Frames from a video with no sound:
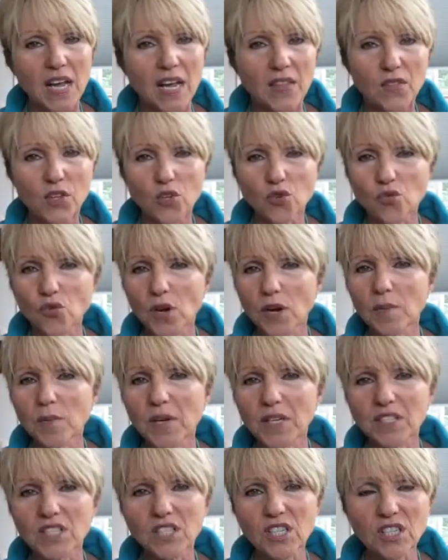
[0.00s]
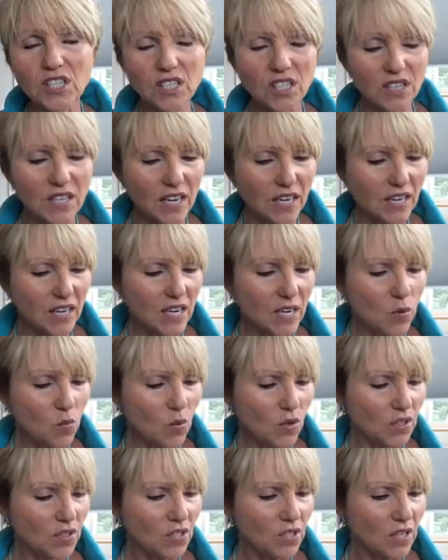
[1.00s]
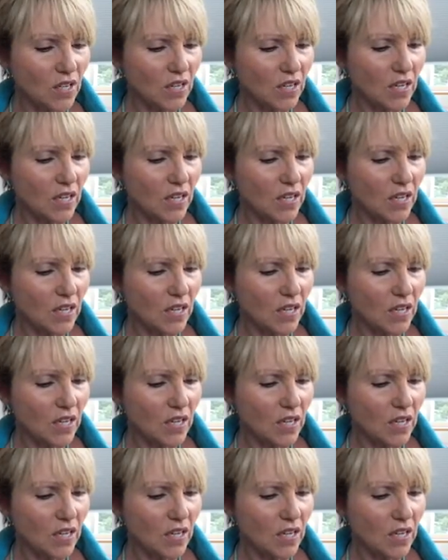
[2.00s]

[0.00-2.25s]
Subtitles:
The dream consisted that he was